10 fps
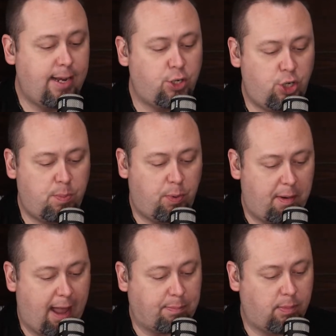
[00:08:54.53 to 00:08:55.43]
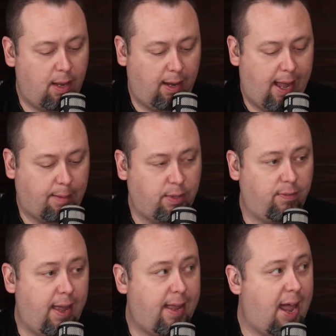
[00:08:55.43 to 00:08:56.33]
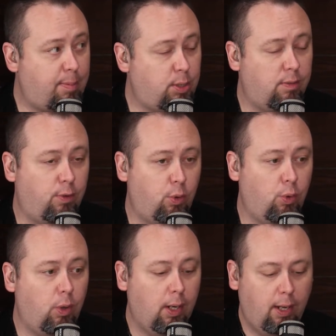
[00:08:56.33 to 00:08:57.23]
A shipwreck captive. A captive who,